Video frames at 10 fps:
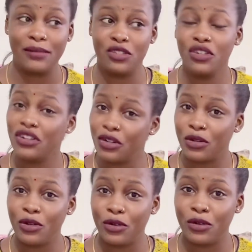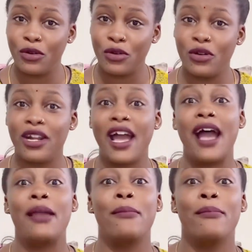But during corona,
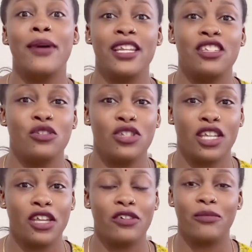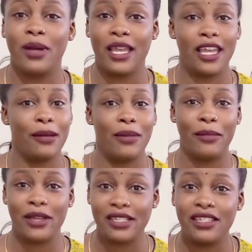I managed to take care of my hair by
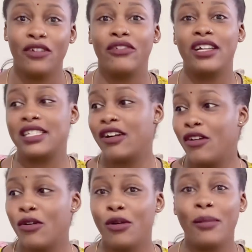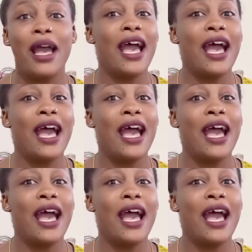myself at our home,